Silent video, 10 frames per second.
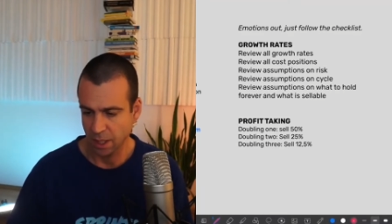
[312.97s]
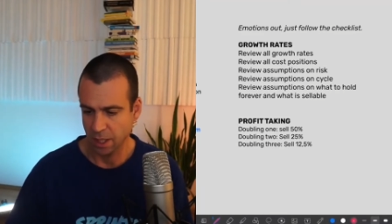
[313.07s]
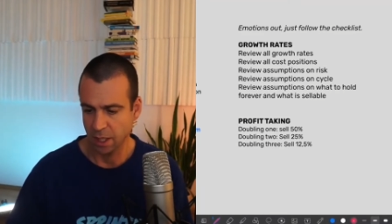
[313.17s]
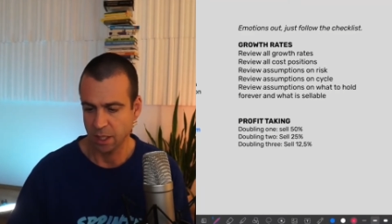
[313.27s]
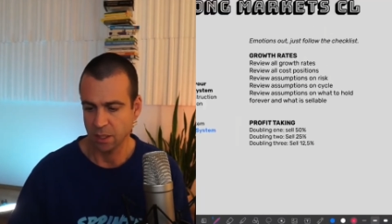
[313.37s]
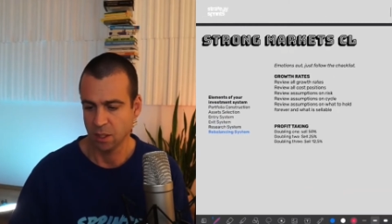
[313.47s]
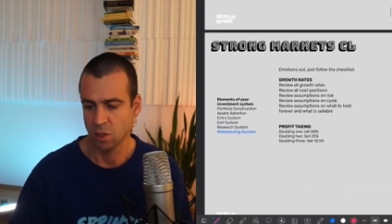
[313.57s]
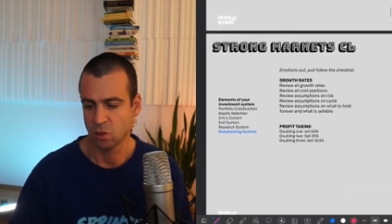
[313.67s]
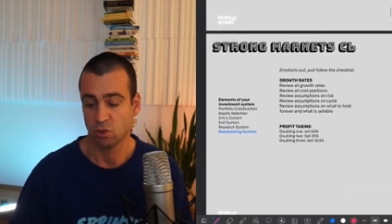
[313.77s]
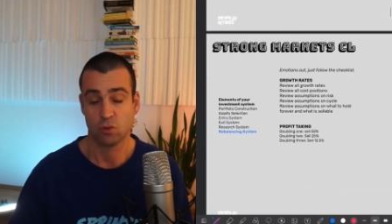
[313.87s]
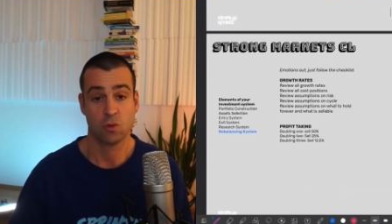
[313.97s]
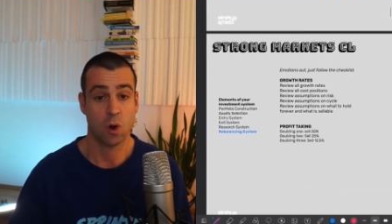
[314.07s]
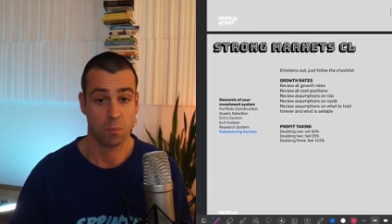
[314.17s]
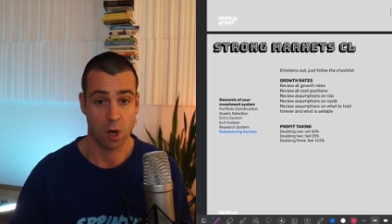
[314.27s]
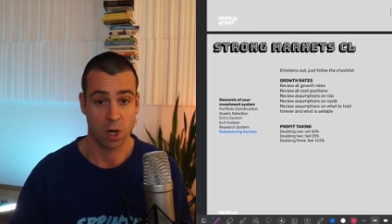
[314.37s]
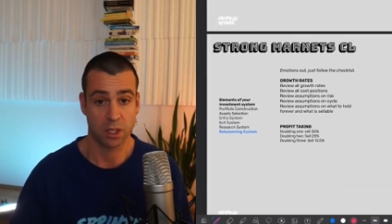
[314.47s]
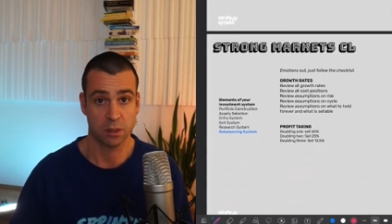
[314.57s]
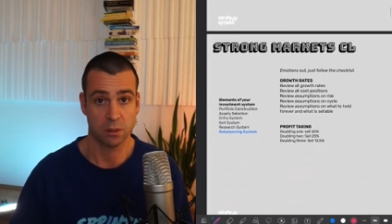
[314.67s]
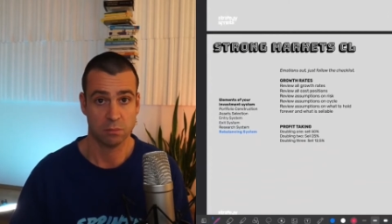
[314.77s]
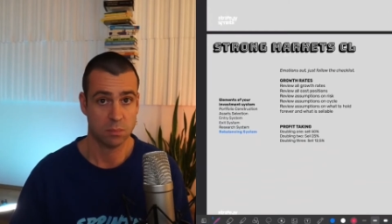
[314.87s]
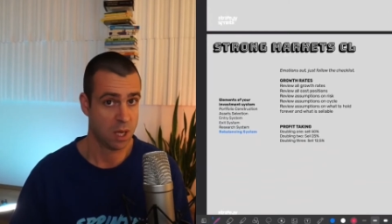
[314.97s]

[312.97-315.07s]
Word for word: a strong market?